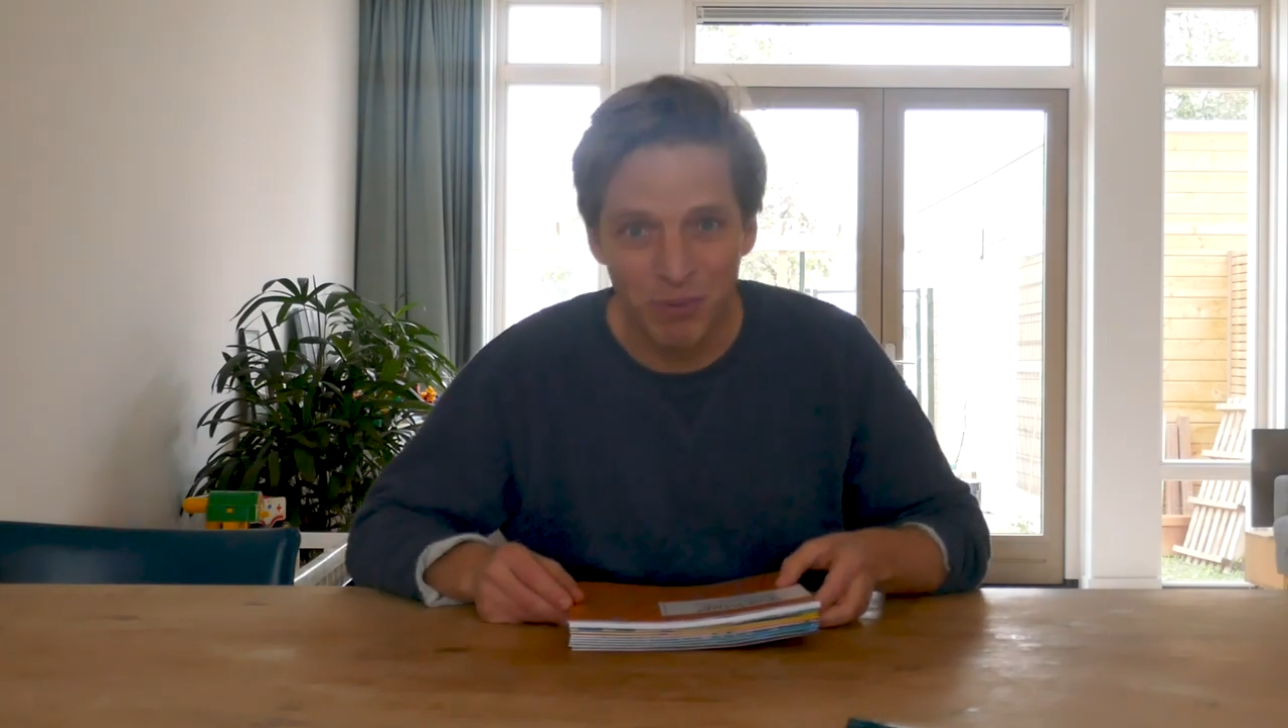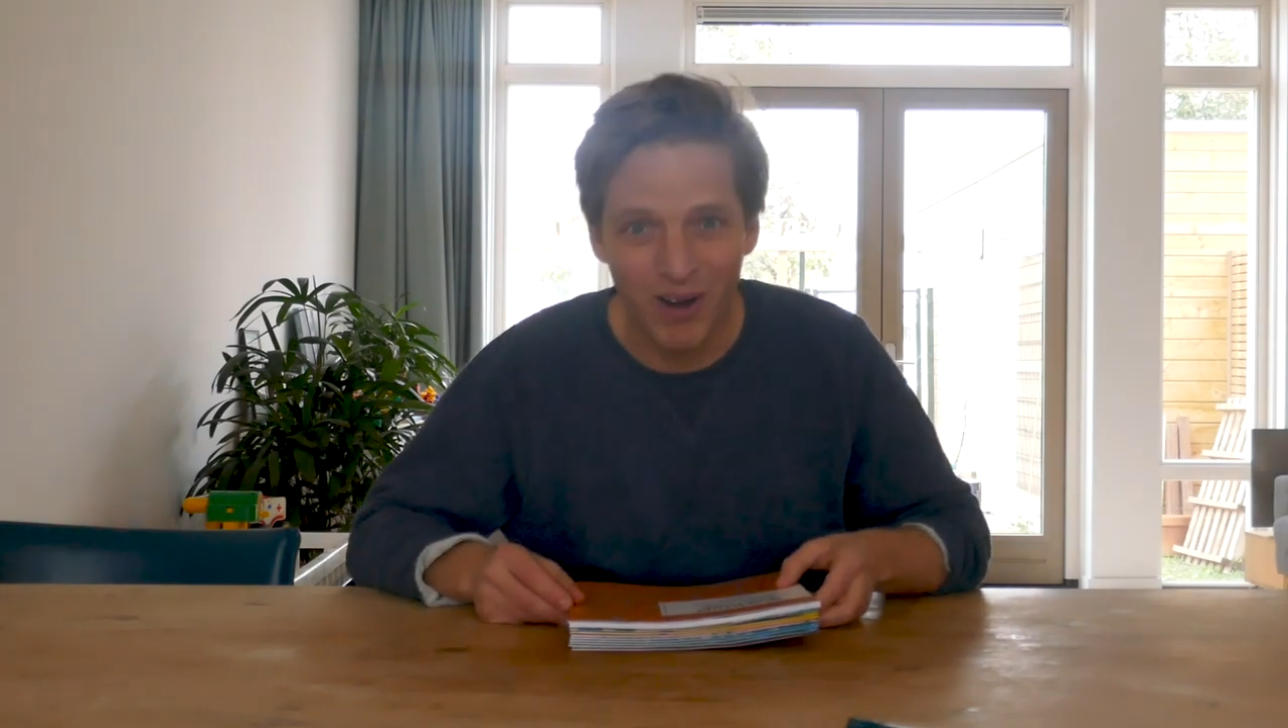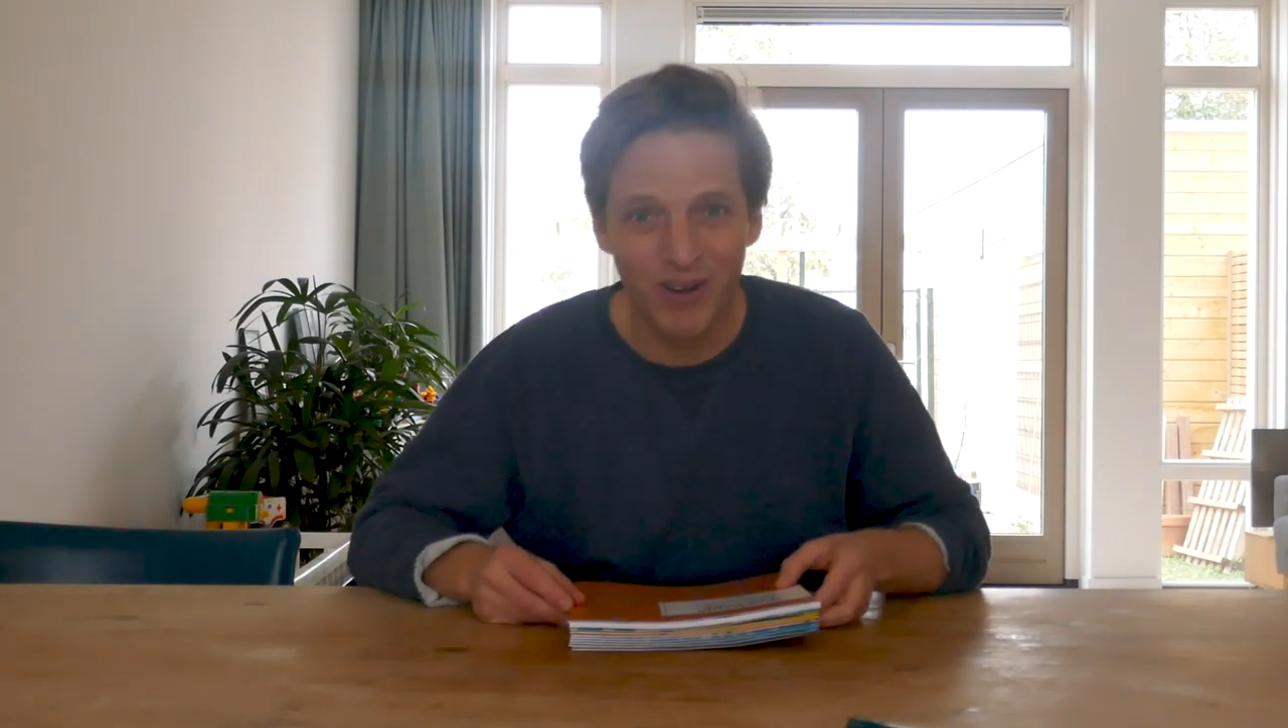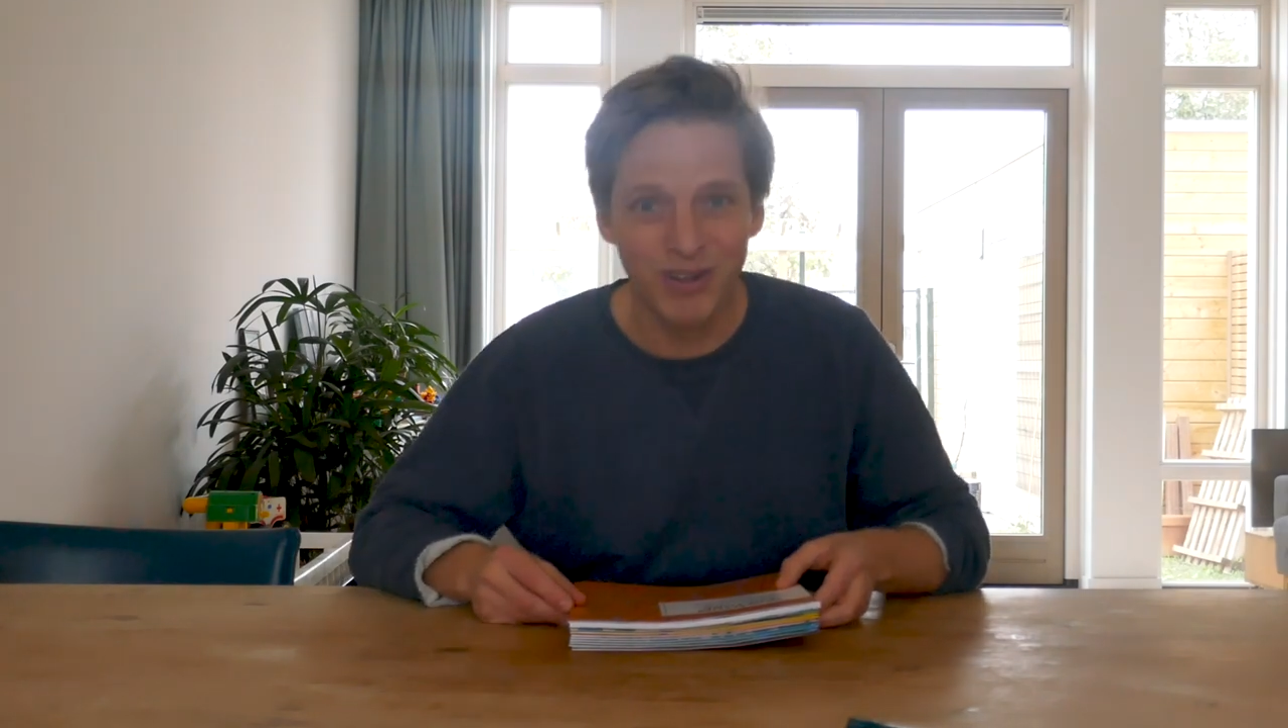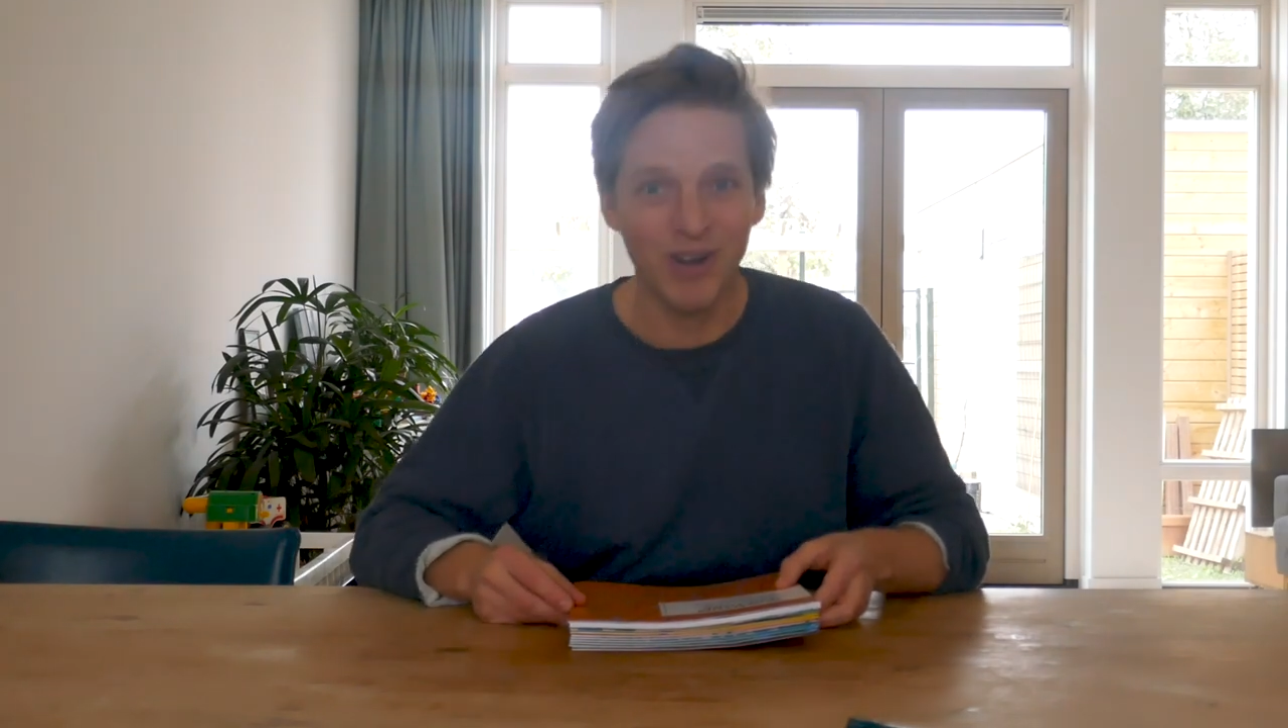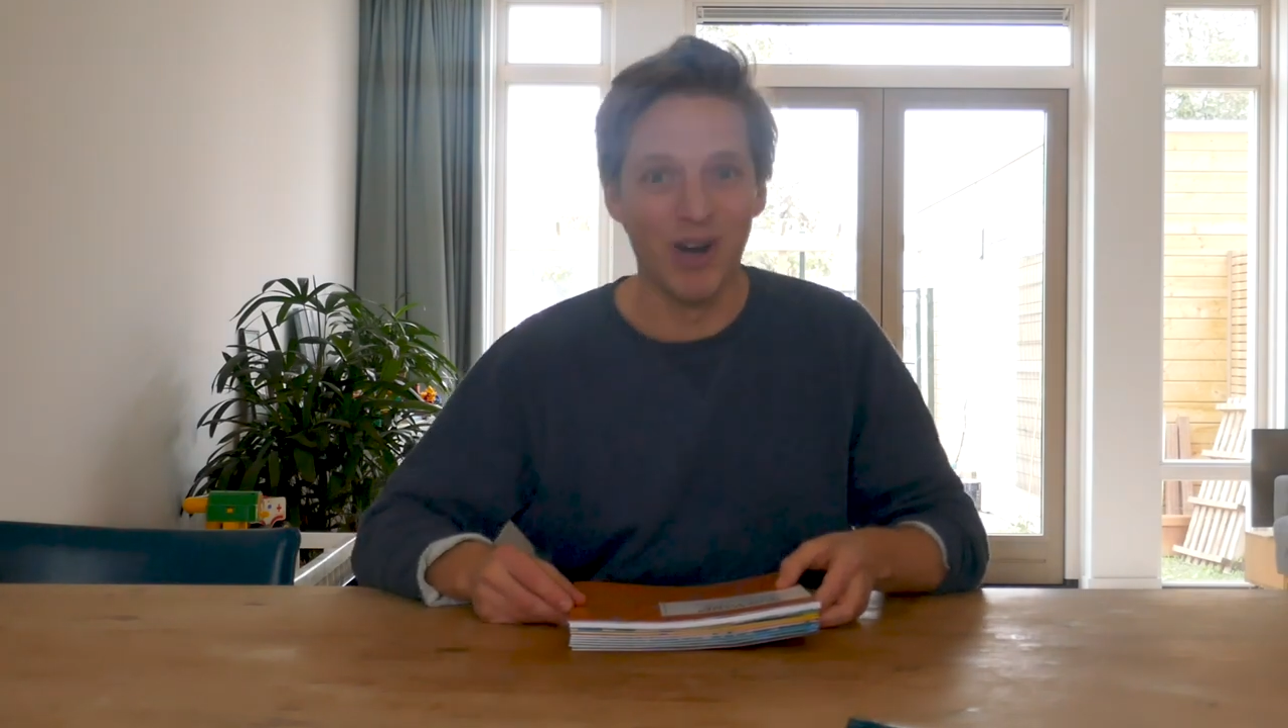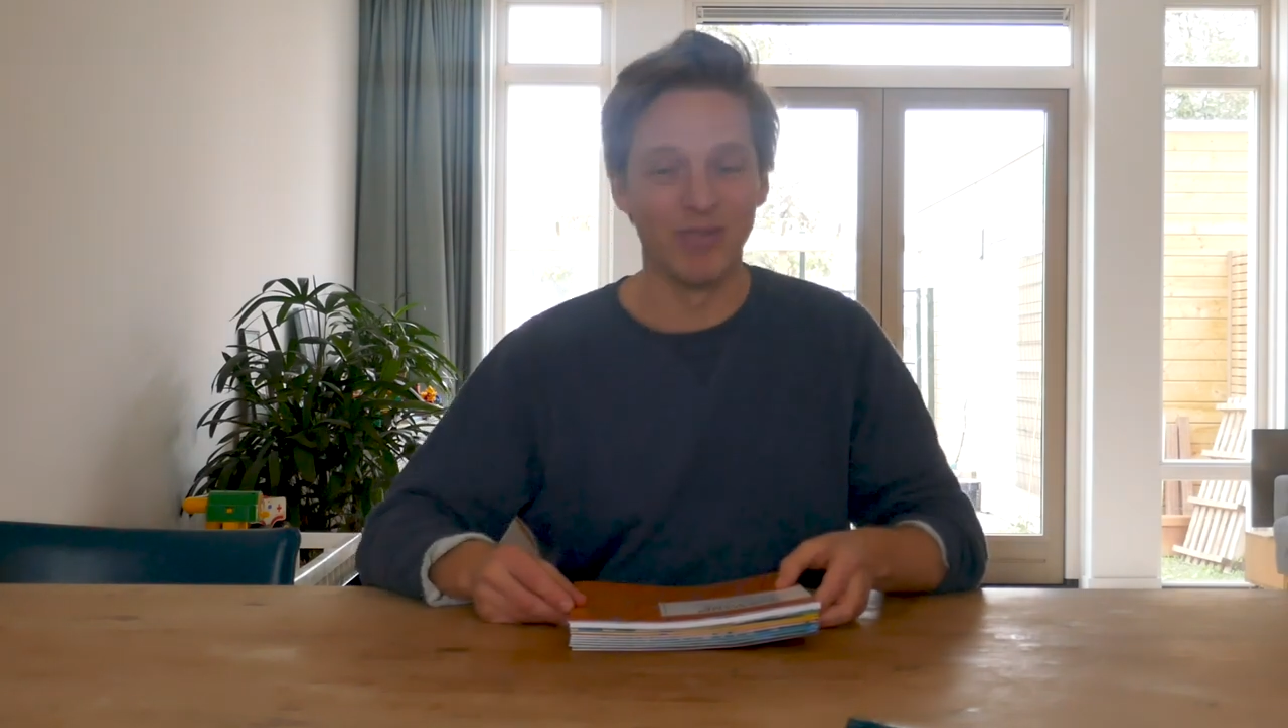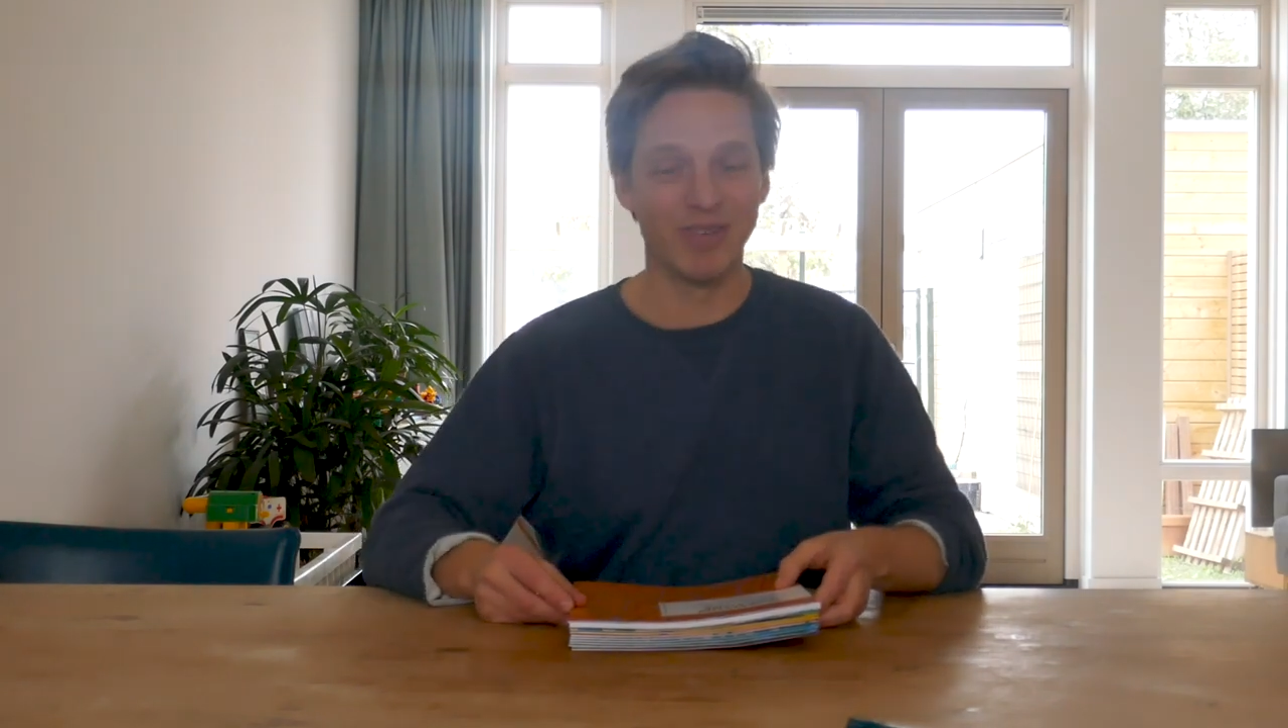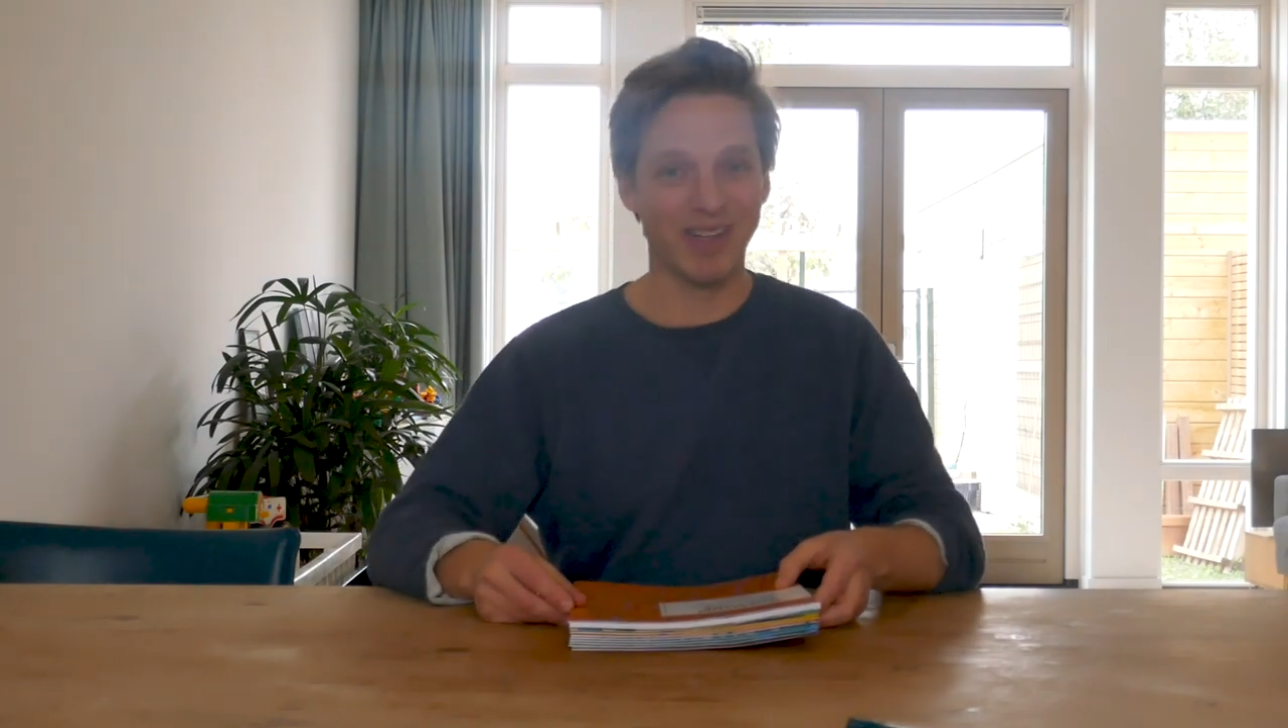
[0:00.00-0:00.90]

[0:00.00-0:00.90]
proud of